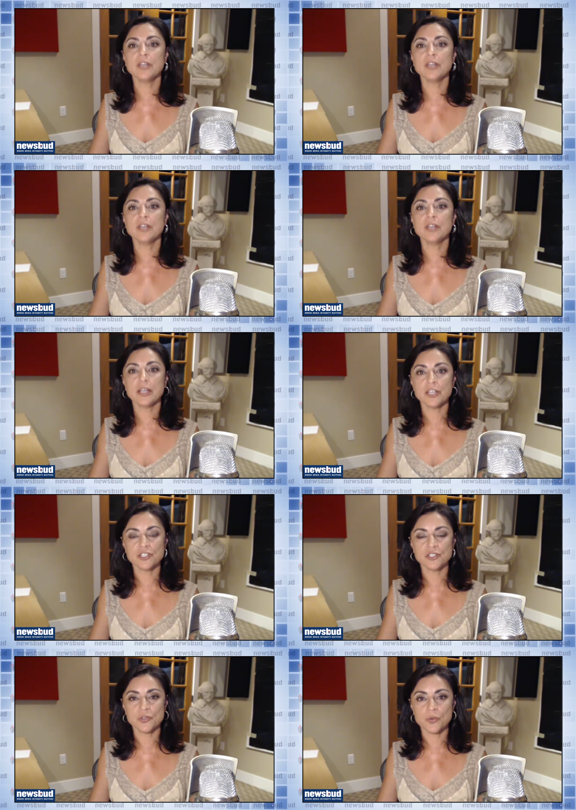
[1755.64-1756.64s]
Syria
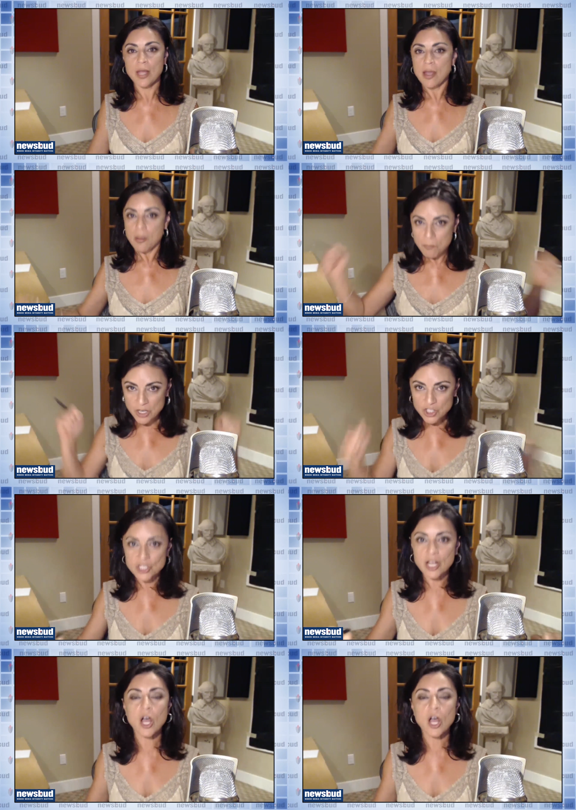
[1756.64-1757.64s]
issue.
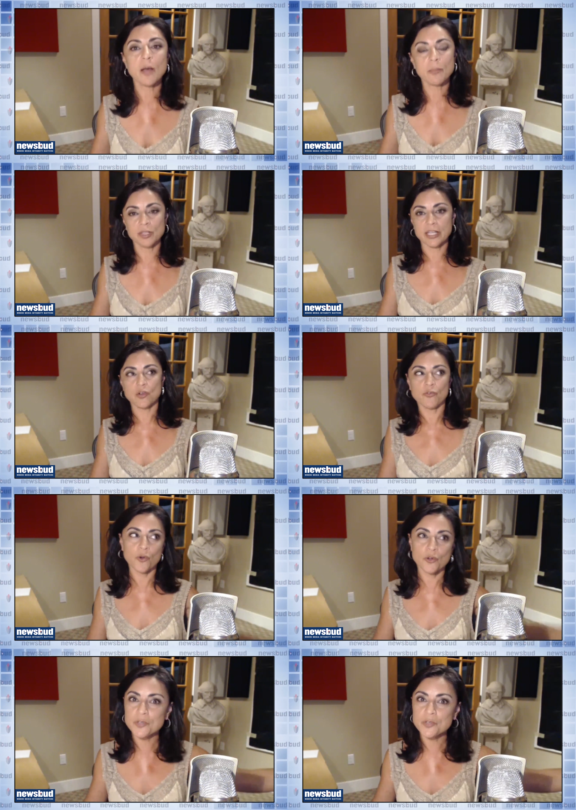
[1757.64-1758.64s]
Mission accomplished.
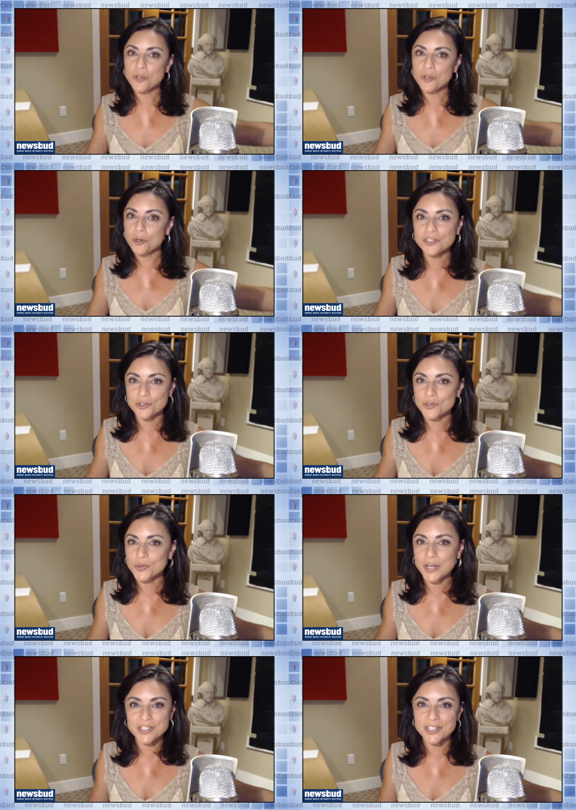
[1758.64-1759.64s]
Of course, we know the
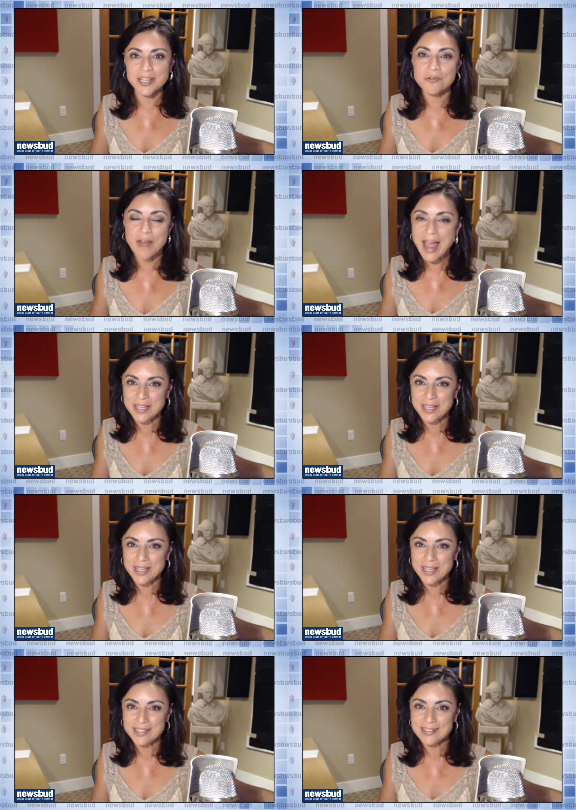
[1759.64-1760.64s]
situation Iraq
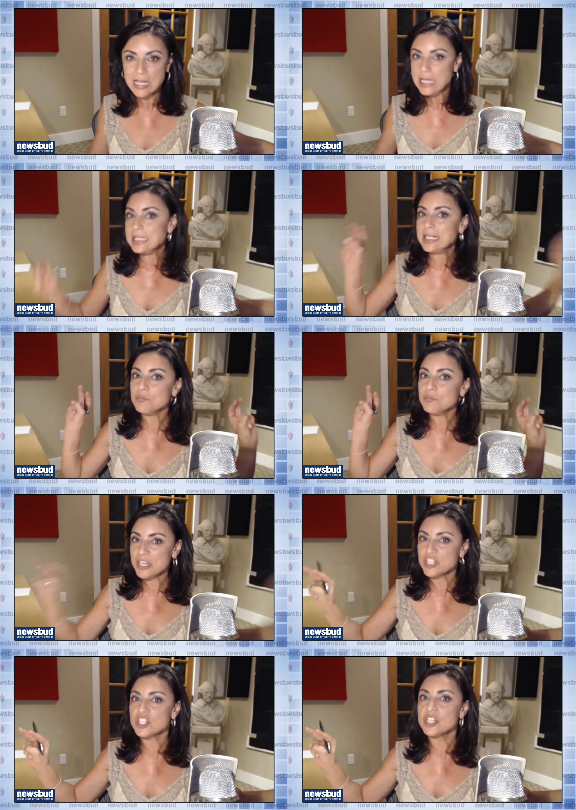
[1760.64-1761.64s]
has been.
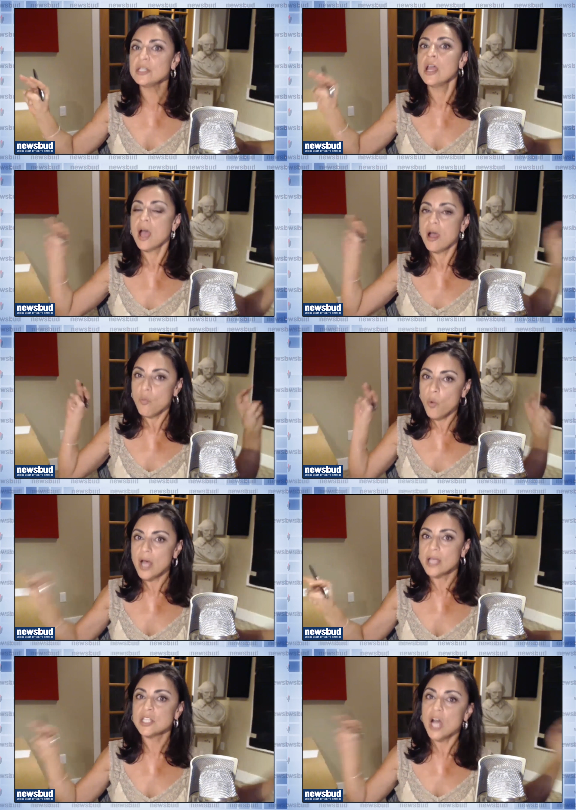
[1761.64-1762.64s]
Since mission
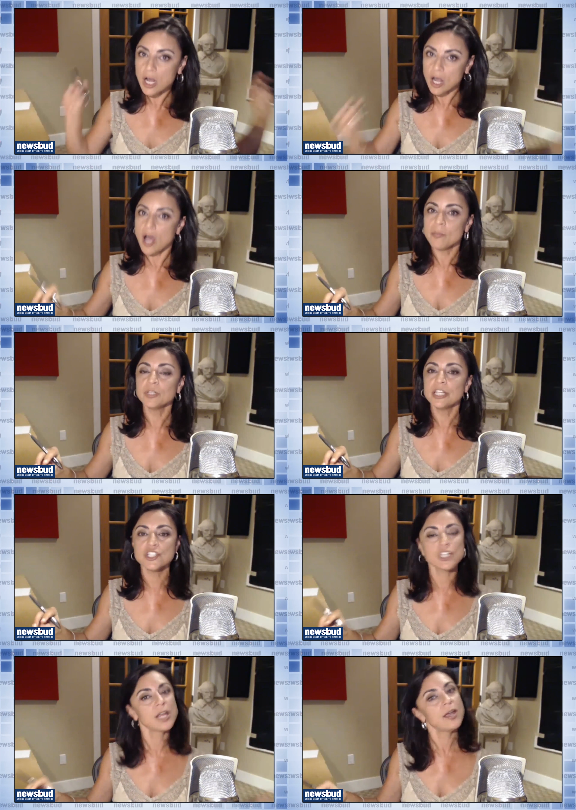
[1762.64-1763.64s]
was
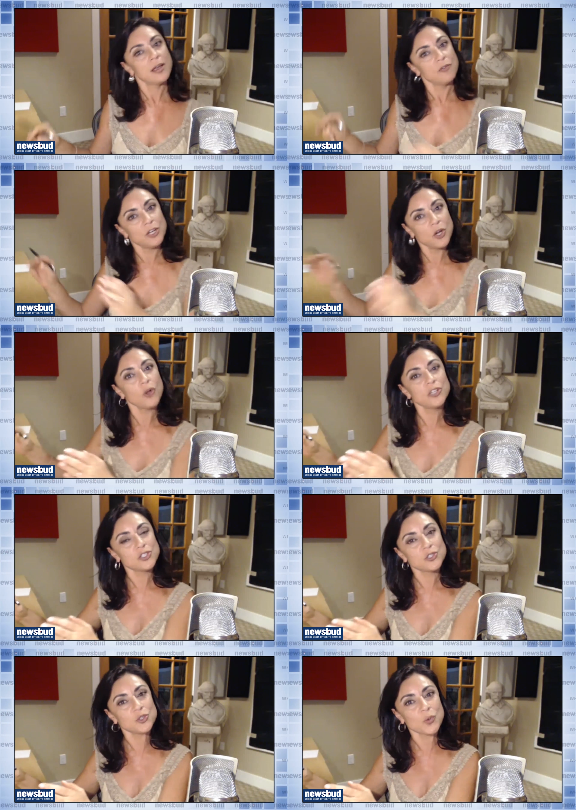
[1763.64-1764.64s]
accomplished, we know
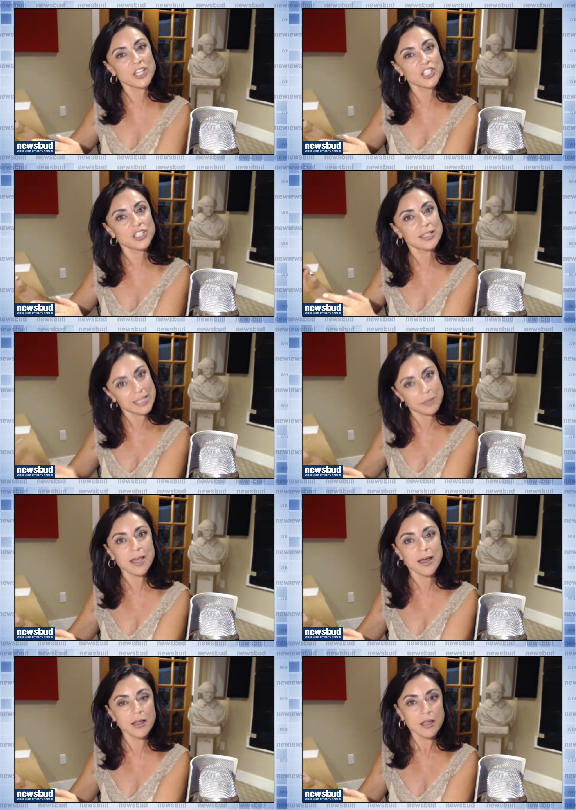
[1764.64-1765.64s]
the situation in
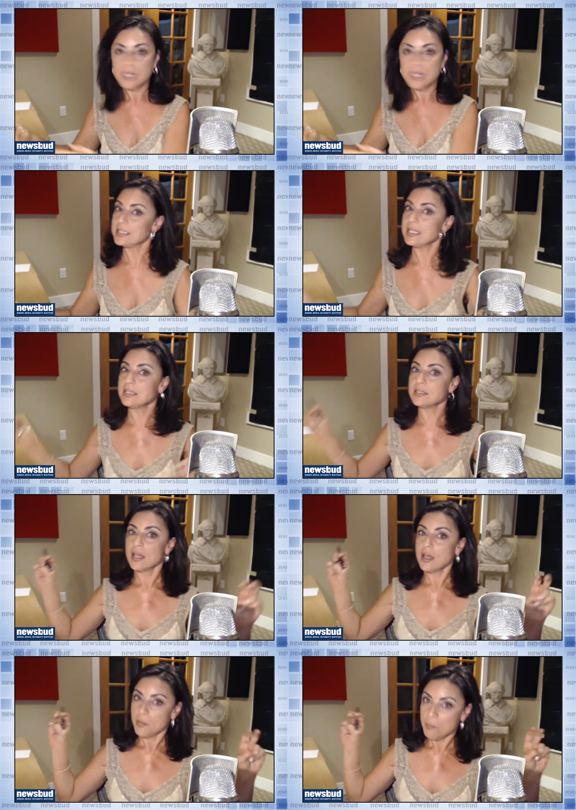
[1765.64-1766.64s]
Libya since